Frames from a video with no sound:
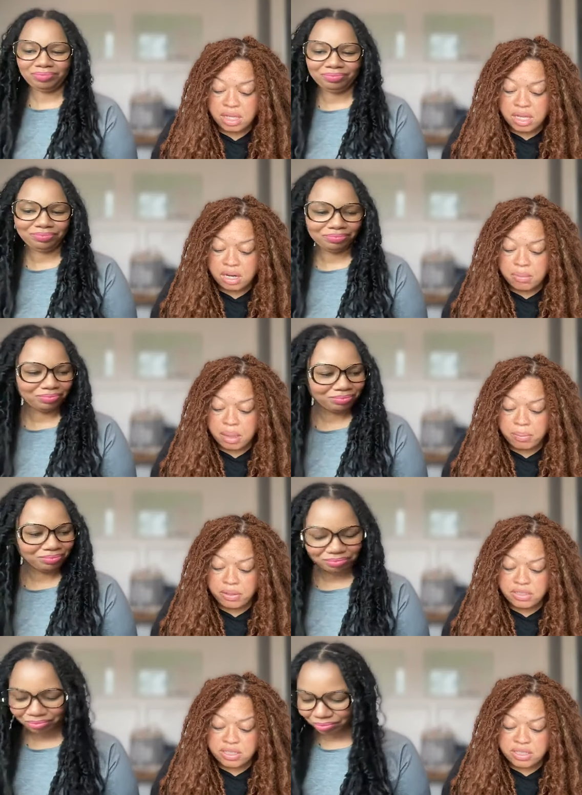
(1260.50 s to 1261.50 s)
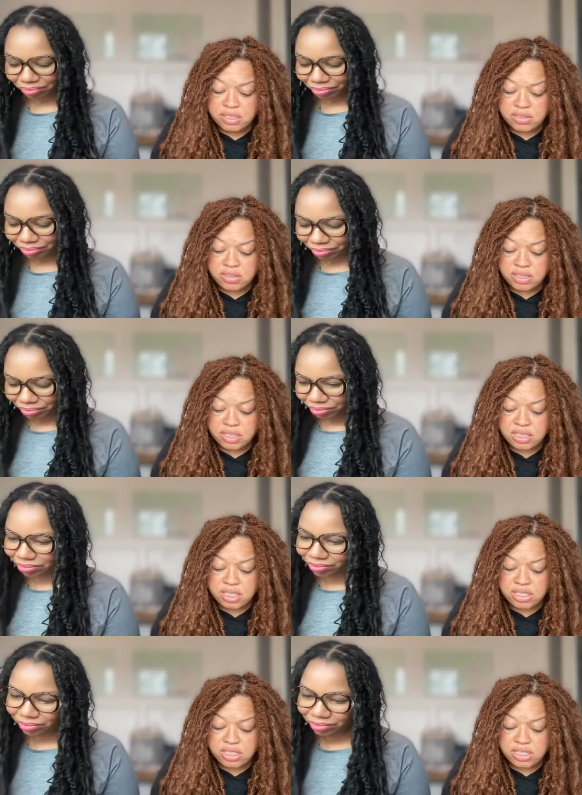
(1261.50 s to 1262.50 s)
Speaker 1: My brothers and sisters, these
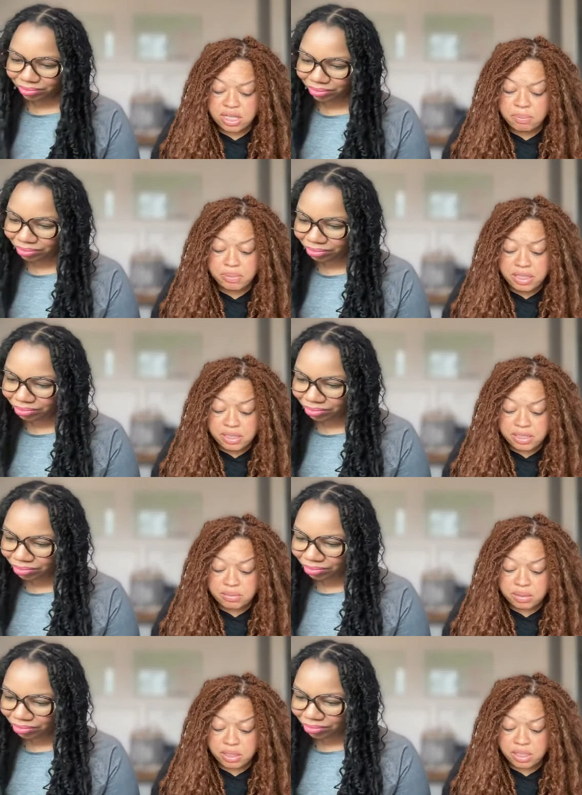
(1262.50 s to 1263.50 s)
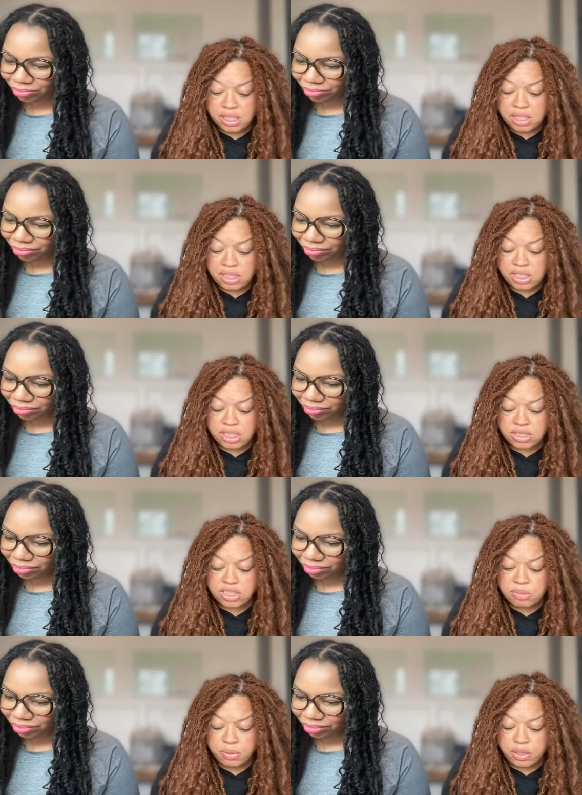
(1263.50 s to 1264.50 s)
things should not be this way. Does a
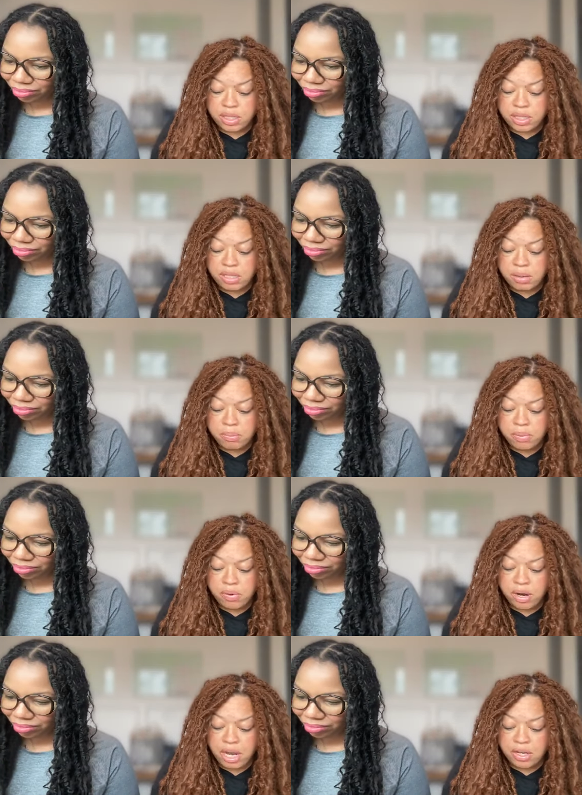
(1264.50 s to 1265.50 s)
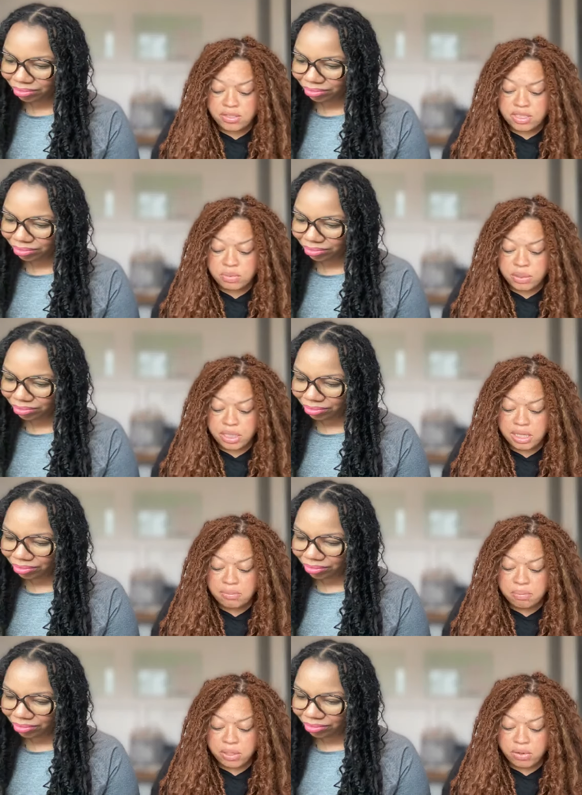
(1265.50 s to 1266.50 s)
spring pour out sweet
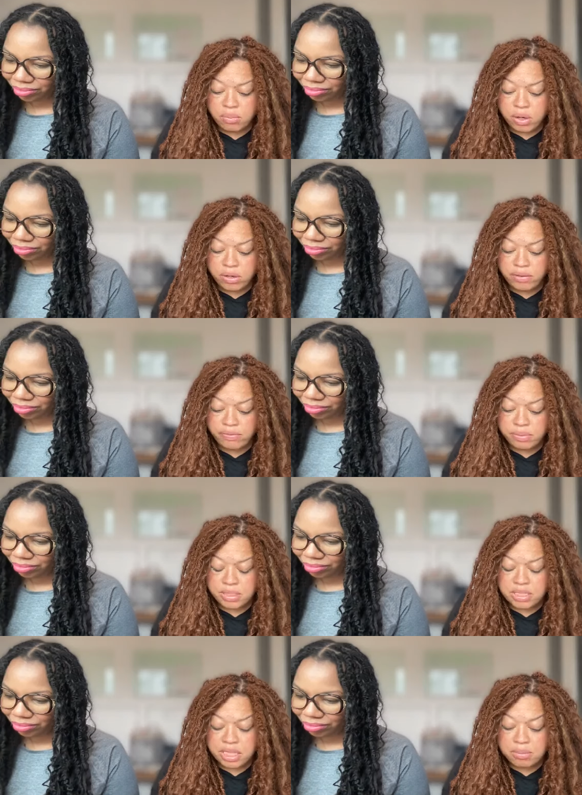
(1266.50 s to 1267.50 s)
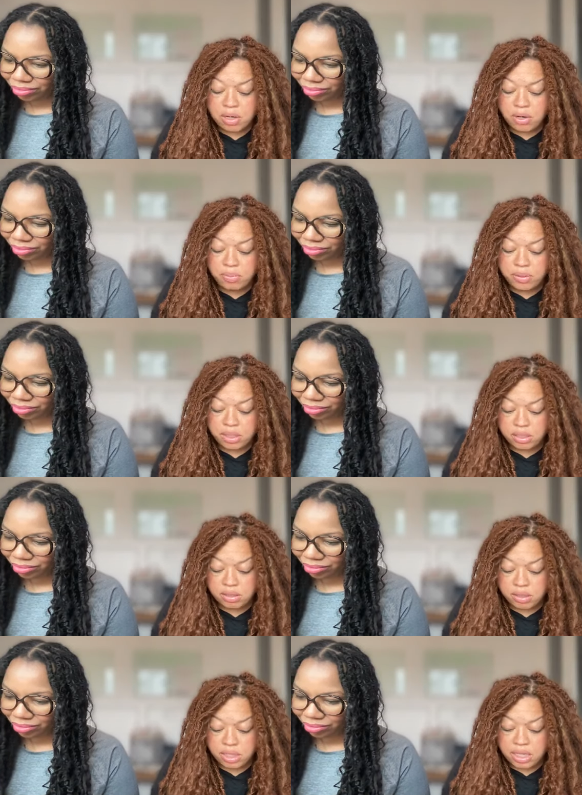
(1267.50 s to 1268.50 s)
and bitter water from the same opening?
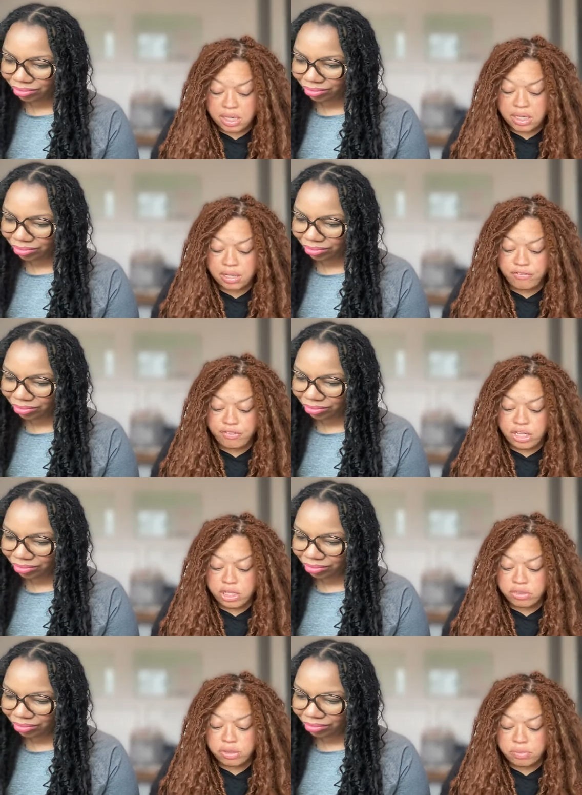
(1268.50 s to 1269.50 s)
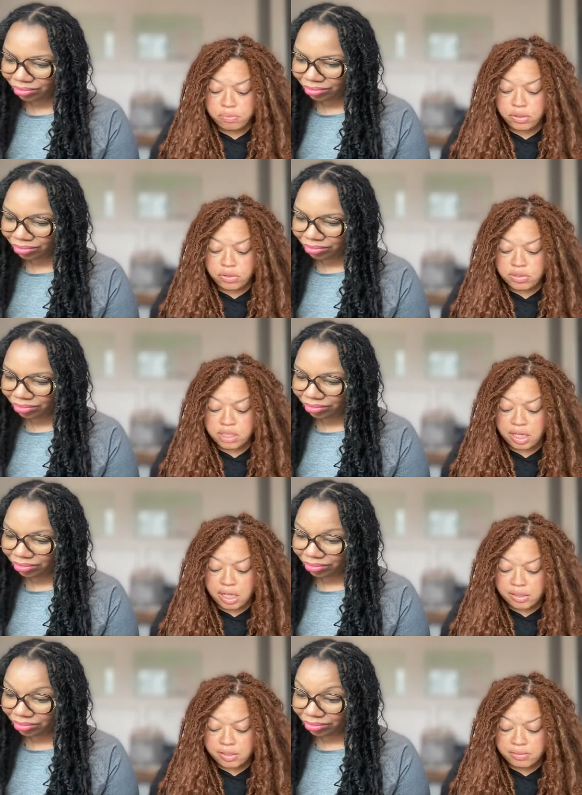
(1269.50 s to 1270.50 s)
Can a fig tree produce
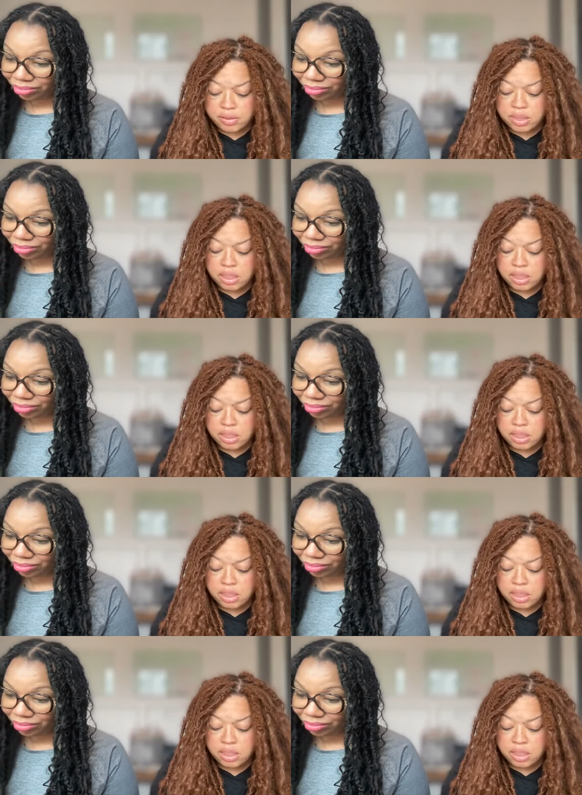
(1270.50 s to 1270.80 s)
olives? Mm.